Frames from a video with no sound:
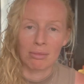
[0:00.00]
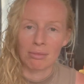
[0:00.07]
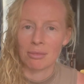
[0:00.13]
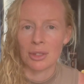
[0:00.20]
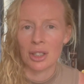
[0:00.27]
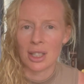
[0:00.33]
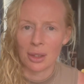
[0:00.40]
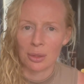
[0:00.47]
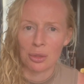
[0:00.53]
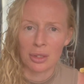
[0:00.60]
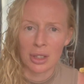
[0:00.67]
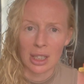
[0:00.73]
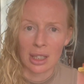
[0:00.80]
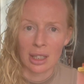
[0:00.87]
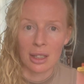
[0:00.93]
which sounds
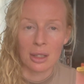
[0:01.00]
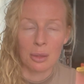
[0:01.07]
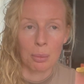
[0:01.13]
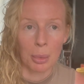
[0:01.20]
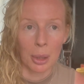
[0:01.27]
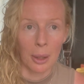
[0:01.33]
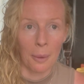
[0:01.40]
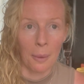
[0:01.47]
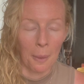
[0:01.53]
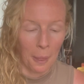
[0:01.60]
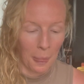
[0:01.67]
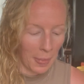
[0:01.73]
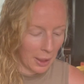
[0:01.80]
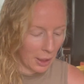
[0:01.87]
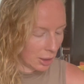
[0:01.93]
ridiculous, but
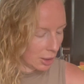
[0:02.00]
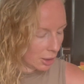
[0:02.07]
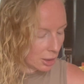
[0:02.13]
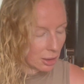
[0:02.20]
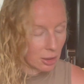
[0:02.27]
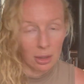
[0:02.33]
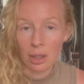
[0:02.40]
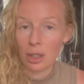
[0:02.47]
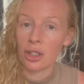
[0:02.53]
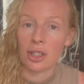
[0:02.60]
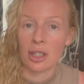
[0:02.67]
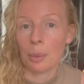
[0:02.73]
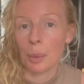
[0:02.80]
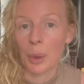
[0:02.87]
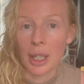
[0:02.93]
you got to look
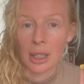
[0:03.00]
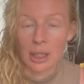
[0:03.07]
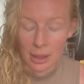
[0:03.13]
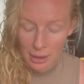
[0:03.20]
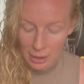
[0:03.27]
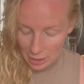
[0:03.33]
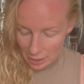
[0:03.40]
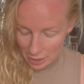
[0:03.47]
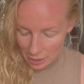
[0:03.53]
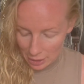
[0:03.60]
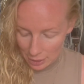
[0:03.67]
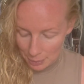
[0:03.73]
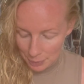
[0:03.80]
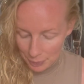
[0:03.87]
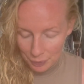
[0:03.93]
somewhere,
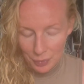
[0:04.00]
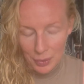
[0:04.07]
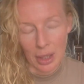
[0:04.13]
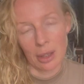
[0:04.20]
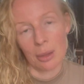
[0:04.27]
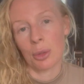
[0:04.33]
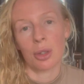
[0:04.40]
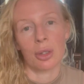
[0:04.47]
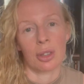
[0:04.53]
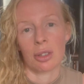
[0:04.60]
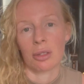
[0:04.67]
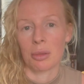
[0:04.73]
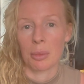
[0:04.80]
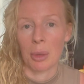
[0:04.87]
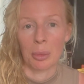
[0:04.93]
and I'm not good at
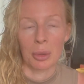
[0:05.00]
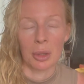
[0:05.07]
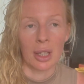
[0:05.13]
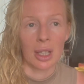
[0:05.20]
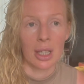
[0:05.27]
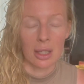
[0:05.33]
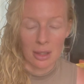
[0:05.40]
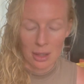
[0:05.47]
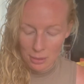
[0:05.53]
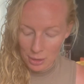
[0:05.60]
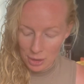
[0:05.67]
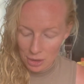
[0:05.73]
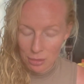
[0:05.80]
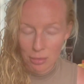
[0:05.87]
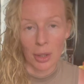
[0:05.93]
remembering things, so I
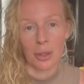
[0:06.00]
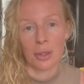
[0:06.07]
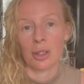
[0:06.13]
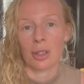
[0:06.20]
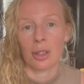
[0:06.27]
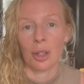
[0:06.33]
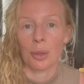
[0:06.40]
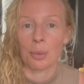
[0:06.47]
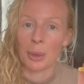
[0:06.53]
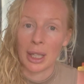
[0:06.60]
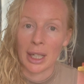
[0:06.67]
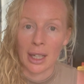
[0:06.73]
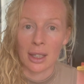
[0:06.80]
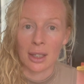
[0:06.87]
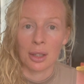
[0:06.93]
just wrote on my
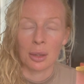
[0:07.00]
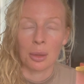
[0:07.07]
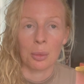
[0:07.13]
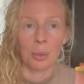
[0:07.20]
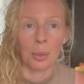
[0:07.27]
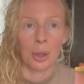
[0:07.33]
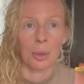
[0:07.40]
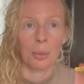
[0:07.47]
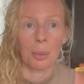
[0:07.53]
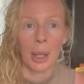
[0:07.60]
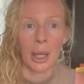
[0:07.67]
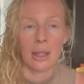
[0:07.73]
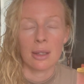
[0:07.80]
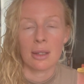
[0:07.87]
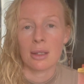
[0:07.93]
leg what
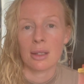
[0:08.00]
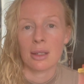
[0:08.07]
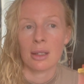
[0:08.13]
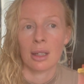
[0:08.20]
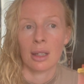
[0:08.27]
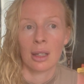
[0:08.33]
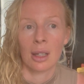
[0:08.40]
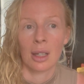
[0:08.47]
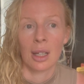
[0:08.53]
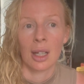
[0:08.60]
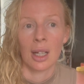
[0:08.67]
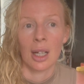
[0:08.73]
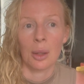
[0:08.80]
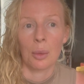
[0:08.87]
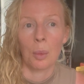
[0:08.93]
pace
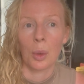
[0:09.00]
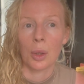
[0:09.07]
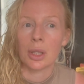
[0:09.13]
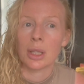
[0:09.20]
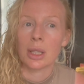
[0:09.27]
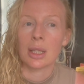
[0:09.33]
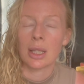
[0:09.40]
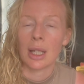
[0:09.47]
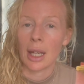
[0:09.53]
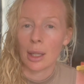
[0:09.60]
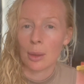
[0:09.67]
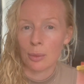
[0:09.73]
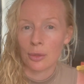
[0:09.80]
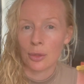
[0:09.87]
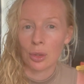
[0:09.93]
I wanted to
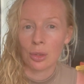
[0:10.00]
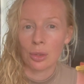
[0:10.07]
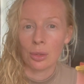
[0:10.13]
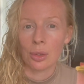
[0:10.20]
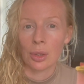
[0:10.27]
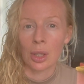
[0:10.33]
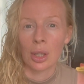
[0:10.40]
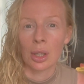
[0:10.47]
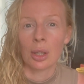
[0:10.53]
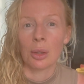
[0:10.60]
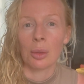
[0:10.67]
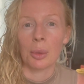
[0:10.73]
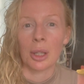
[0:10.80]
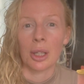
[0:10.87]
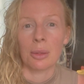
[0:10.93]
aim for
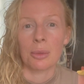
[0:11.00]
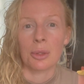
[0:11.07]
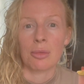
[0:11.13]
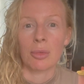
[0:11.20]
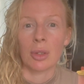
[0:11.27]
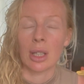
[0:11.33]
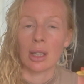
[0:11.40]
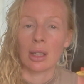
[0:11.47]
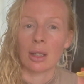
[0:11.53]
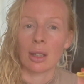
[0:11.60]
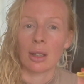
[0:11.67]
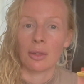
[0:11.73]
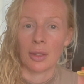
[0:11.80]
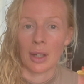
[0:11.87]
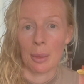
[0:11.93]
when I was running
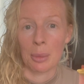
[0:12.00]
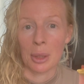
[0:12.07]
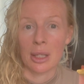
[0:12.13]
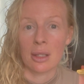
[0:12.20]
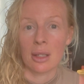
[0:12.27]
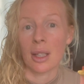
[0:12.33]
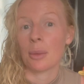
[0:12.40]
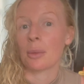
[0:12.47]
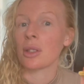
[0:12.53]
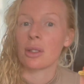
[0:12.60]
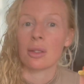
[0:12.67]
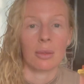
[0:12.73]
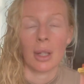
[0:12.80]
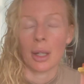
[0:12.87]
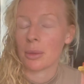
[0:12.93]
the flat bits, and that
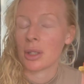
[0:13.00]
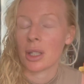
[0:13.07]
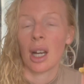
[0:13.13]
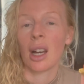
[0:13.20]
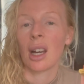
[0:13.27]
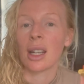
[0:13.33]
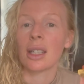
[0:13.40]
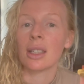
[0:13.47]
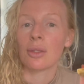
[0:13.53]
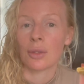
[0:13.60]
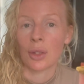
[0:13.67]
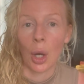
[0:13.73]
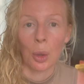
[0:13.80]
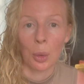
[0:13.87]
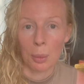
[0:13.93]
was kind of the
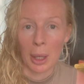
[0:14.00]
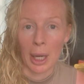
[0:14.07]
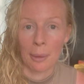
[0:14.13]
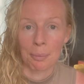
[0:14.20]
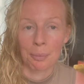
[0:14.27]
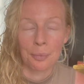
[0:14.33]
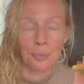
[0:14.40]
whole plan,